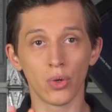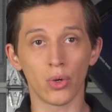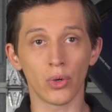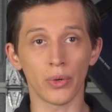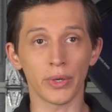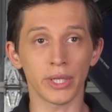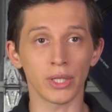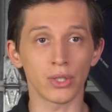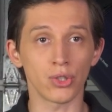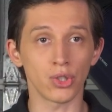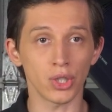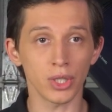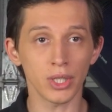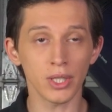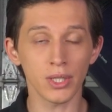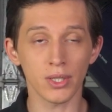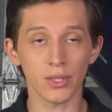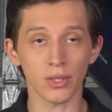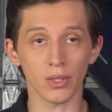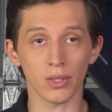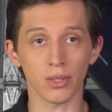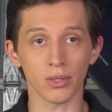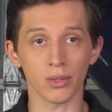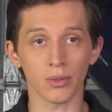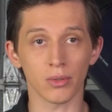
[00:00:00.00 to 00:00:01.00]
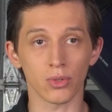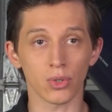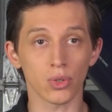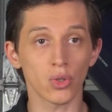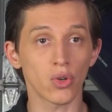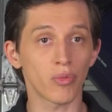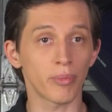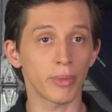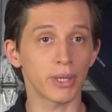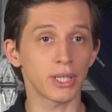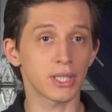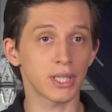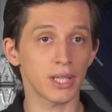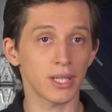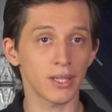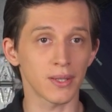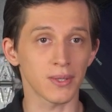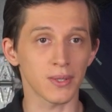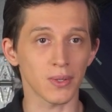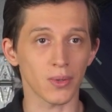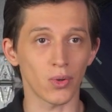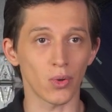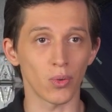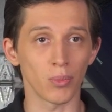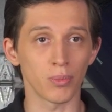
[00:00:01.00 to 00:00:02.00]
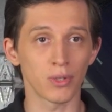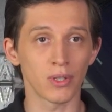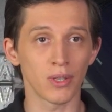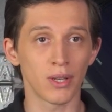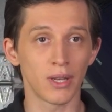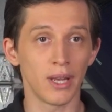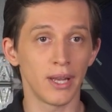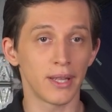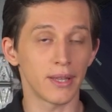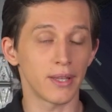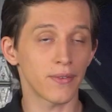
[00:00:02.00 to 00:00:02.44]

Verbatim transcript: OAGs on two of my telescopes.